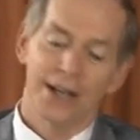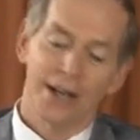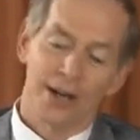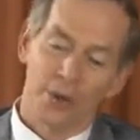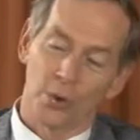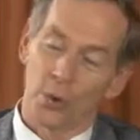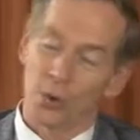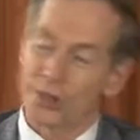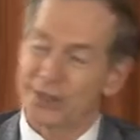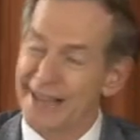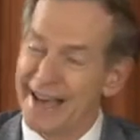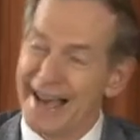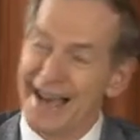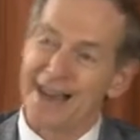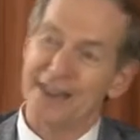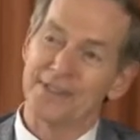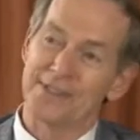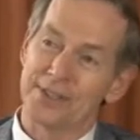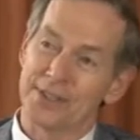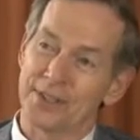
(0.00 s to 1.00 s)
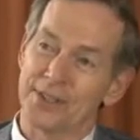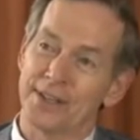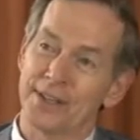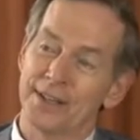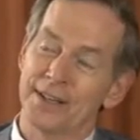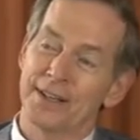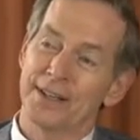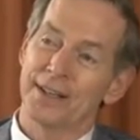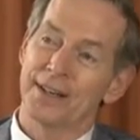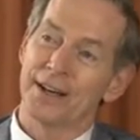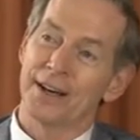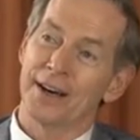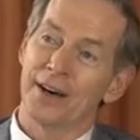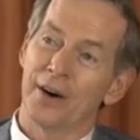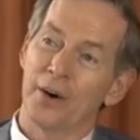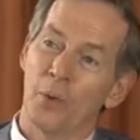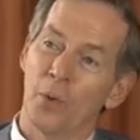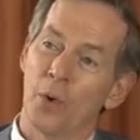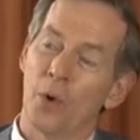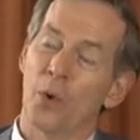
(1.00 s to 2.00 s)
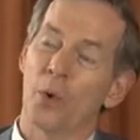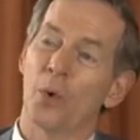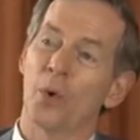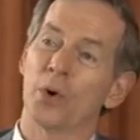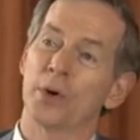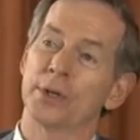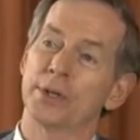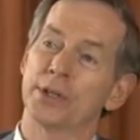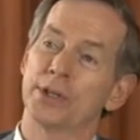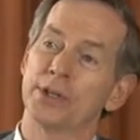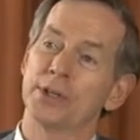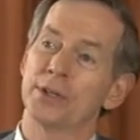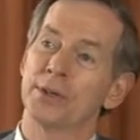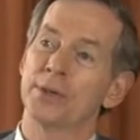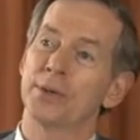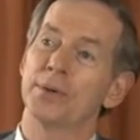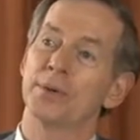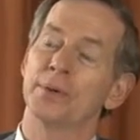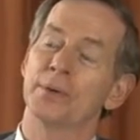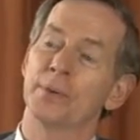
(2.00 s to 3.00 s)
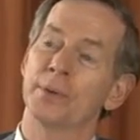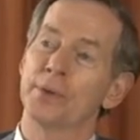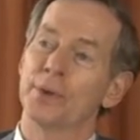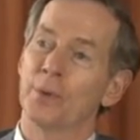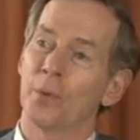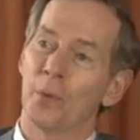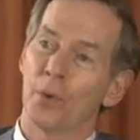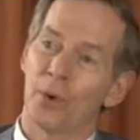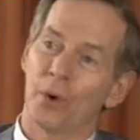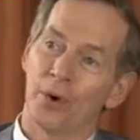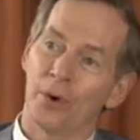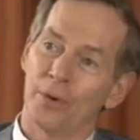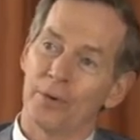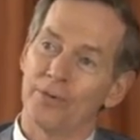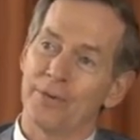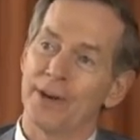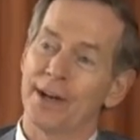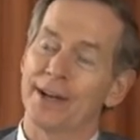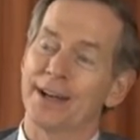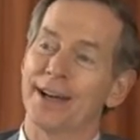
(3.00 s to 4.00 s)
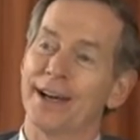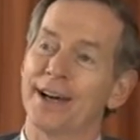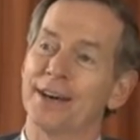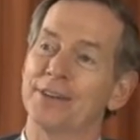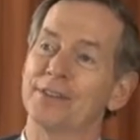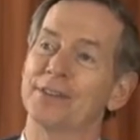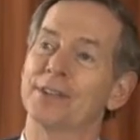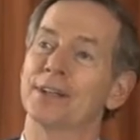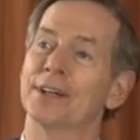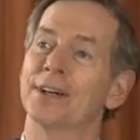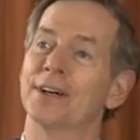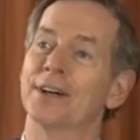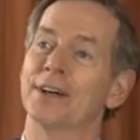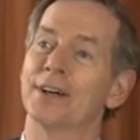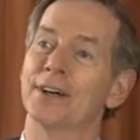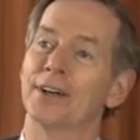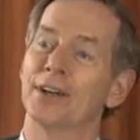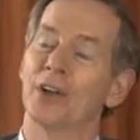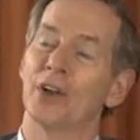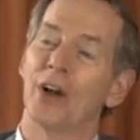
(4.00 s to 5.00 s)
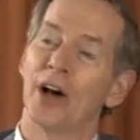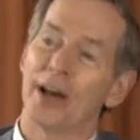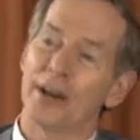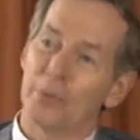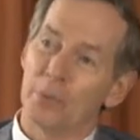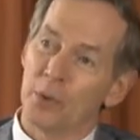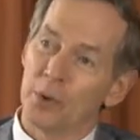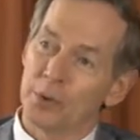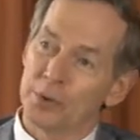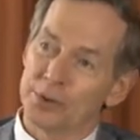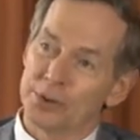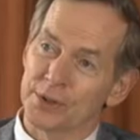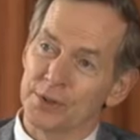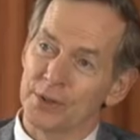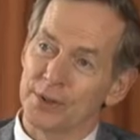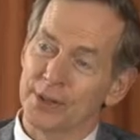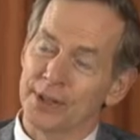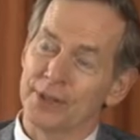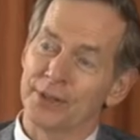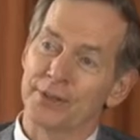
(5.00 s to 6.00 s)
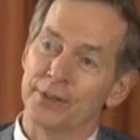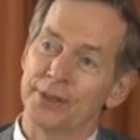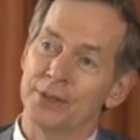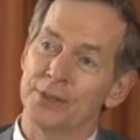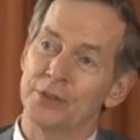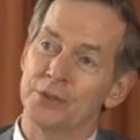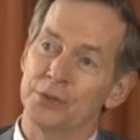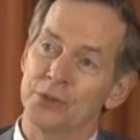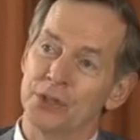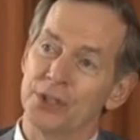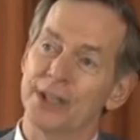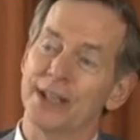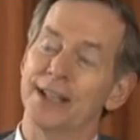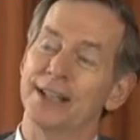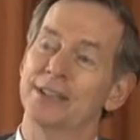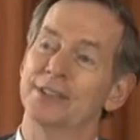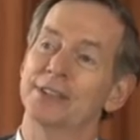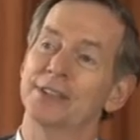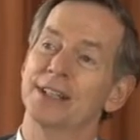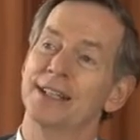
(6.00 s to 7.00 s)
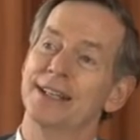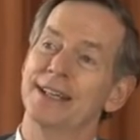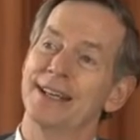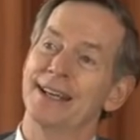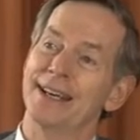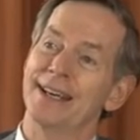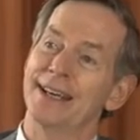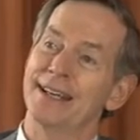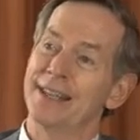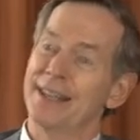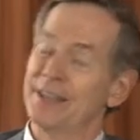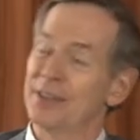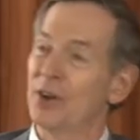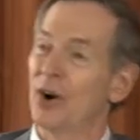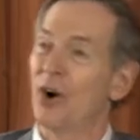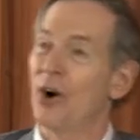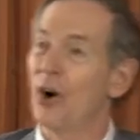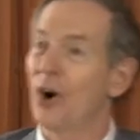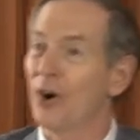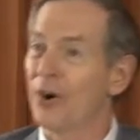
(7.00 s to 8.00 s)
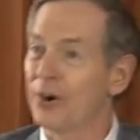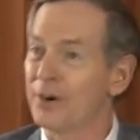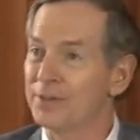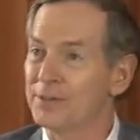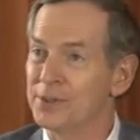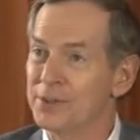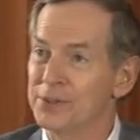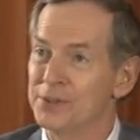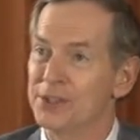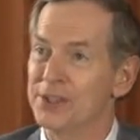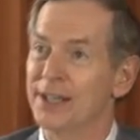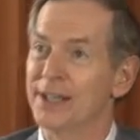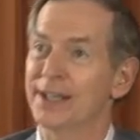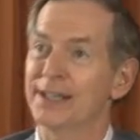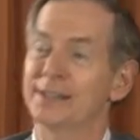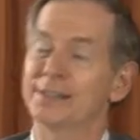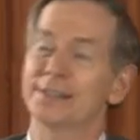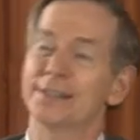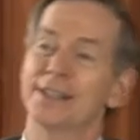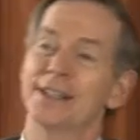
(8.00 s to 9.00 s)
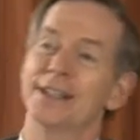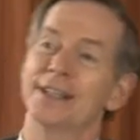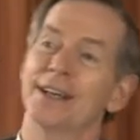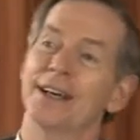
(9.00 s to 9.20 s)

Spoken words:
Of course, after World War II, when the world found out a lot of what was going on in eugenics and the horror of eugenics,